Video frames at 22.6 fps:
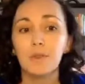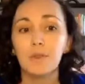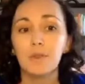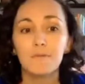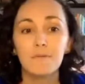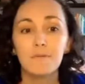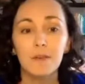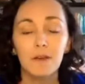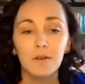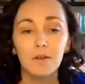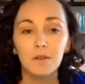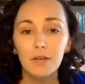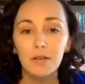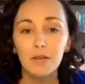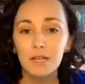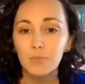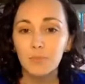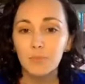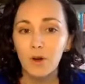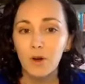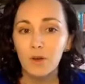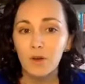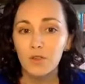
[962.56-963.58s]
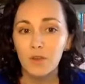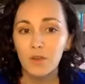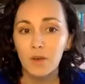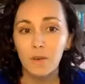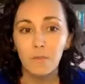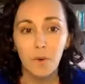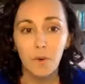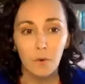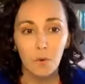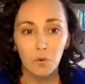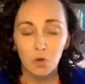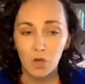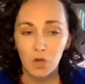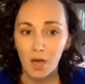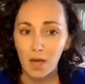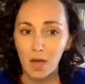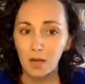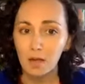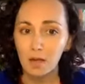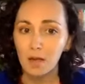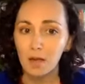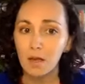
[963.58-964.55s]
feel and express
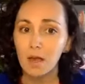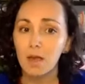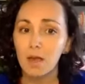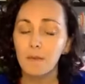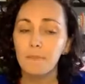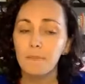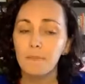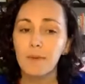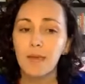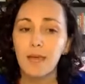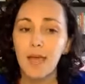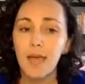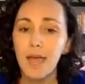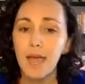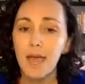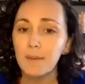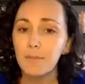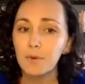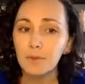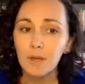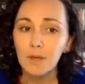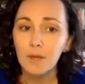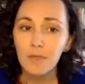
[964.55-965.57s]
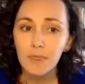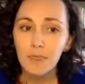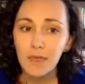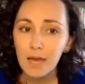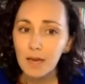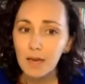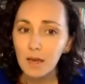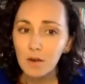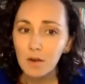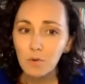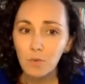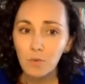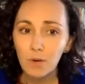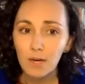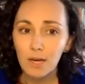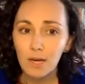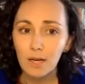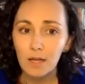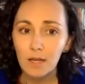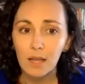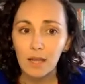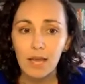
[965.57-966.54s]
emotion, being able to think
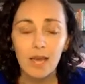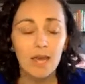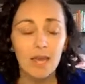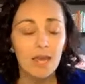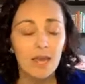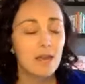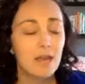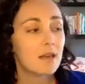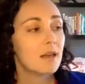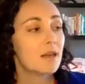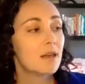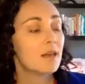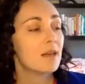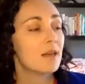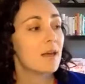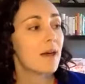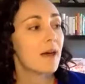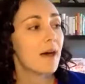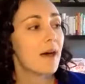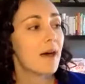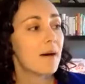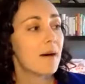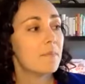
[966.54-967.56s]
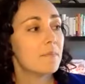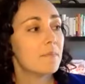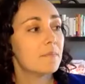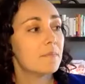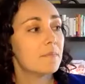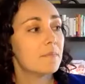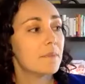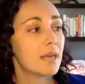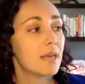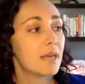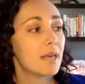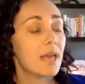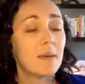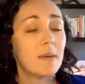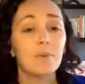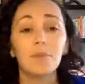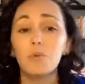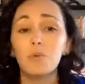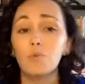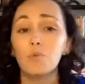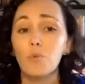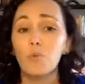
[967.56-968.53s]
critically, being able
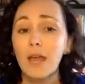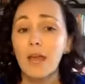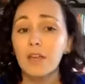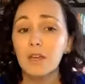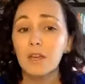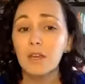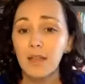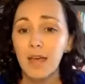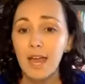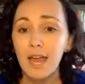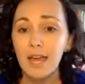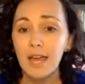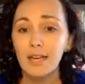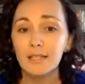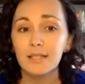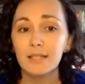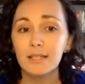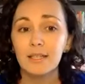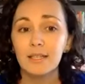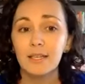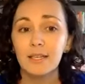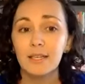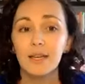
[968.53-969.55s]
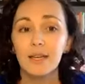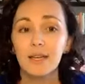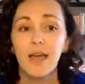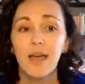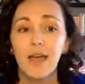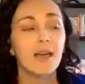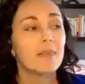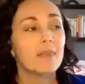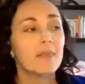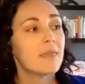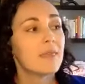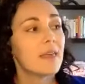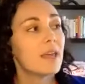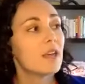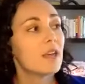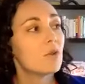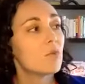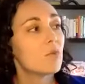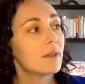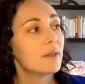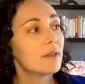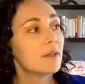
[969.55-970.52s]
to regulate. And I
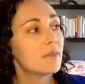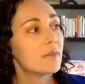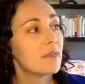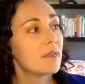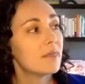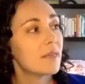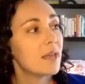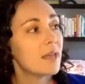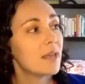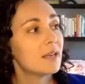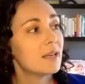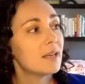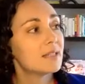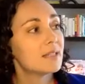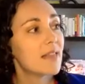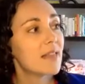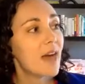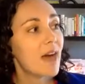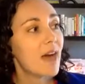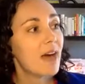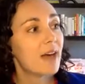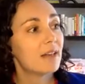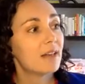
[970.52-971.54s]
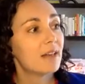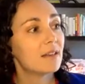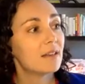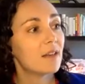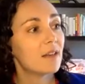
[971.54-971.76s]
think one of the things that,